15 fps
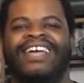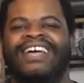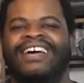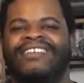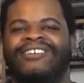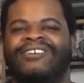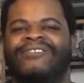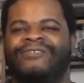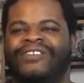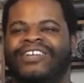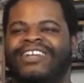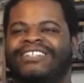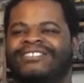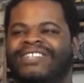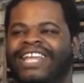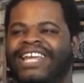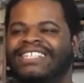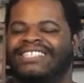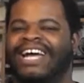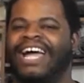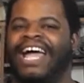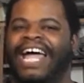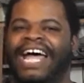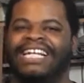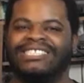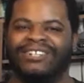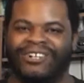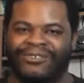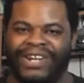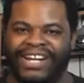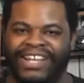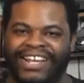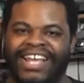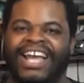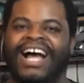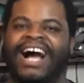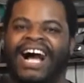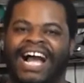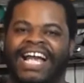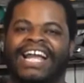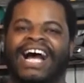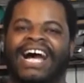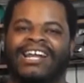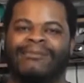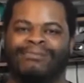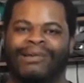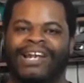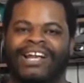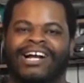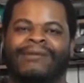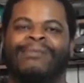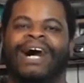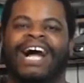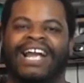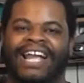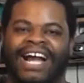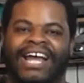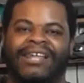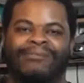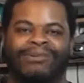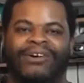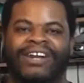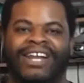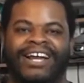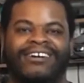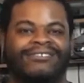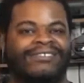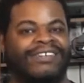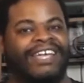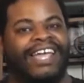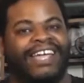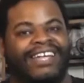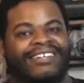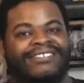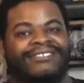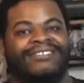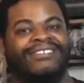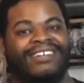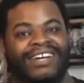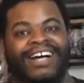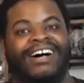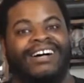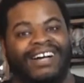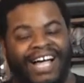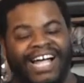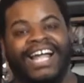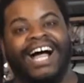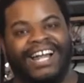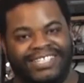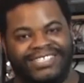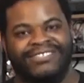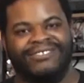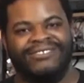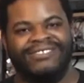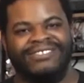a little things, as a critic, I gotta bring up, I gotta point out, hey, I got to.